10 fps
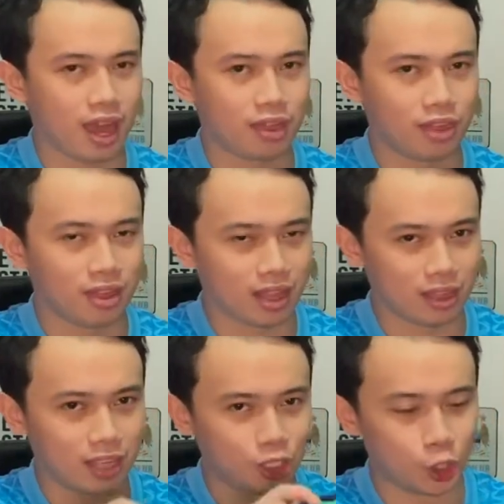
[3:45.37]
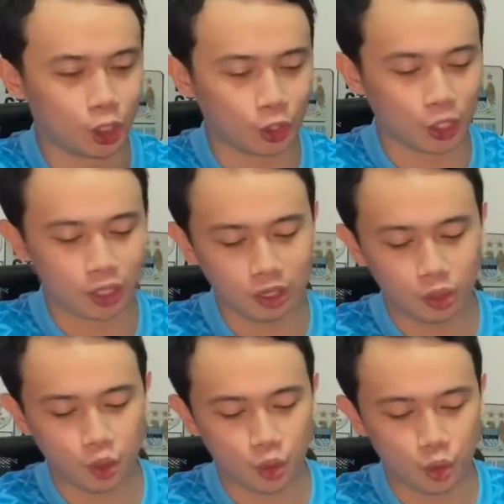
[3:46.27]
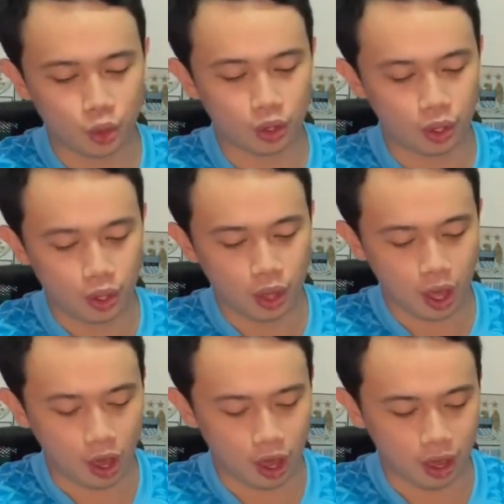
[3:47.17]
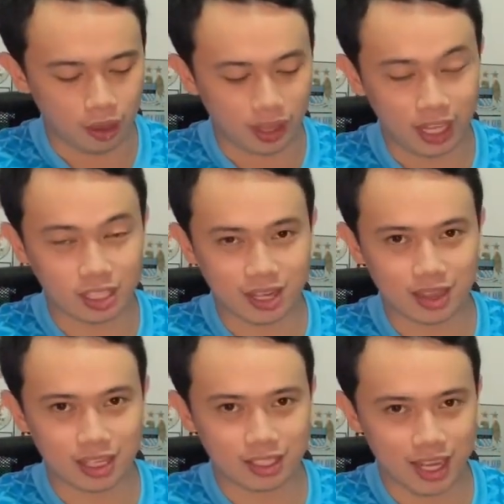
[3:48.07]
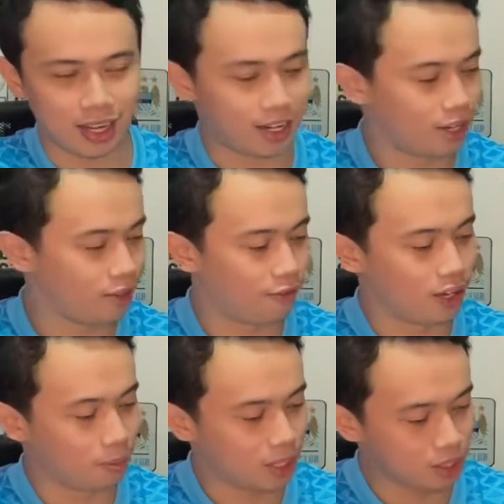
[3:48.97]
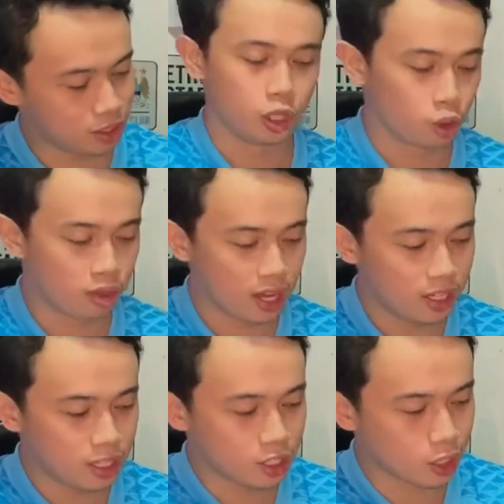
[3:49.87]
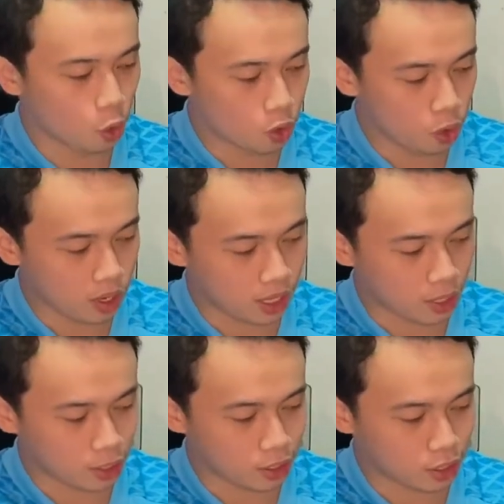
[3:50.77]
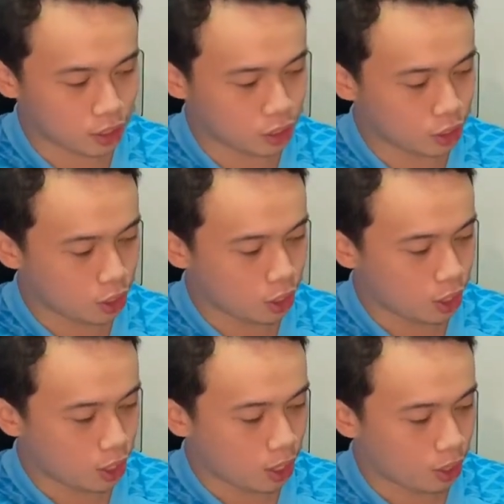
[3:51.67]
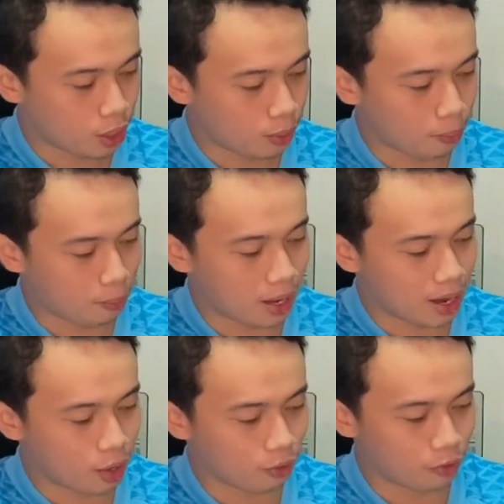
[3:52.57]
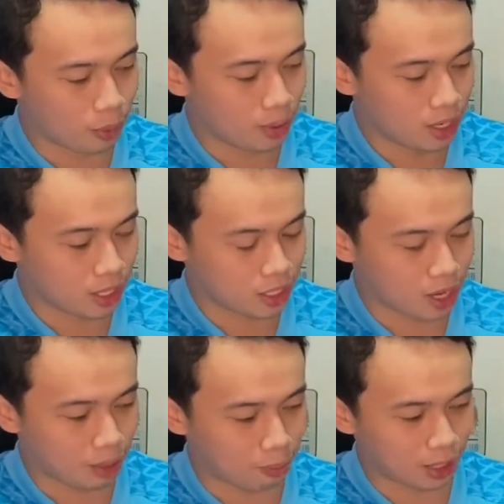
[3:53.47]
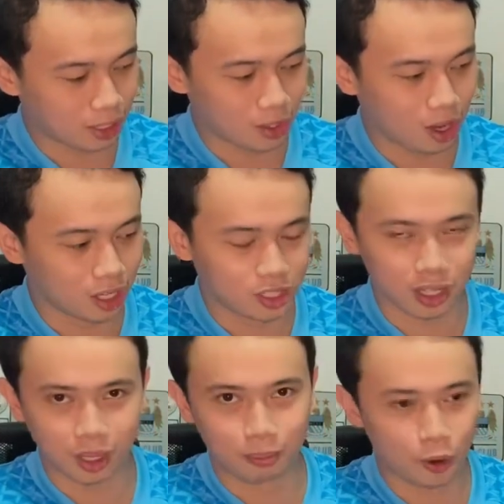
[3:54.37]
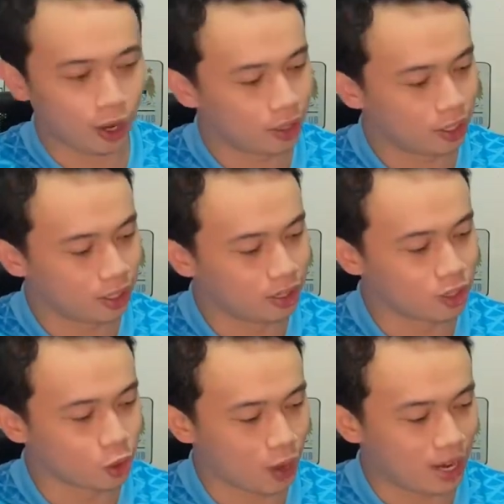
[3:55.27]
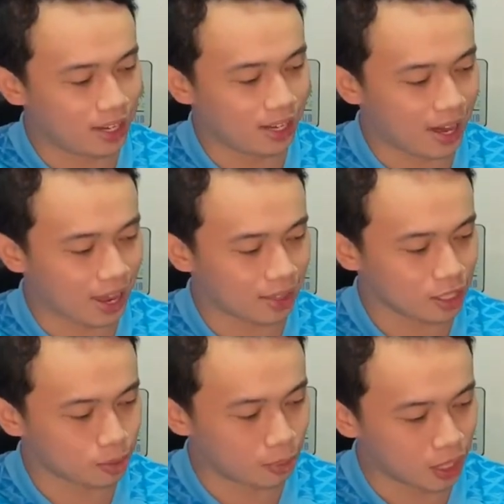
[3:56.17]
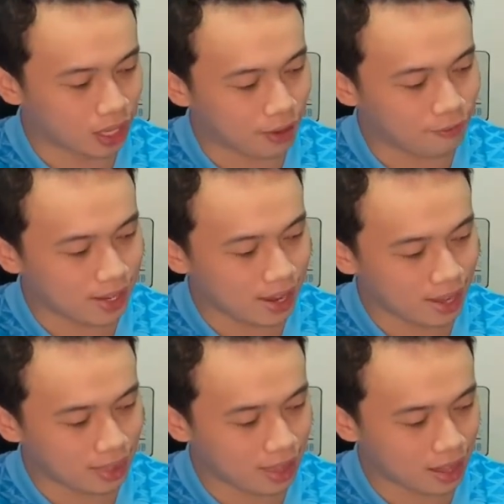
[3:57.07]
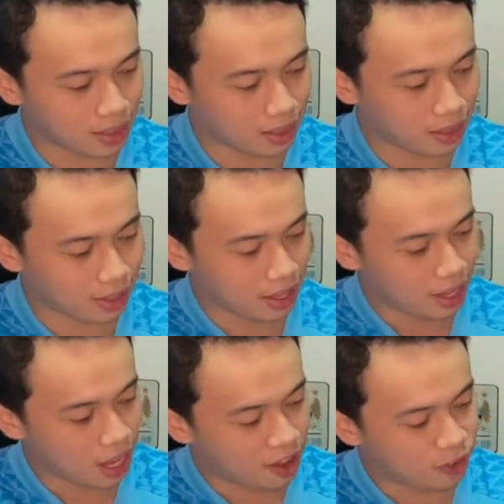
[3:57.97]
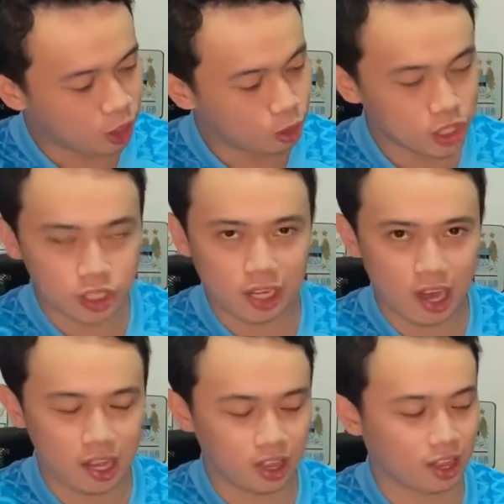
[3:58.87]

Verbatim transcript: think that they should return to uh, the kits that they sell here in the Philippines. So the Adidas logo is made out of rubber. It's not printed on, it's not embroidered. So I really like this, but I feel like that if you use this a lot,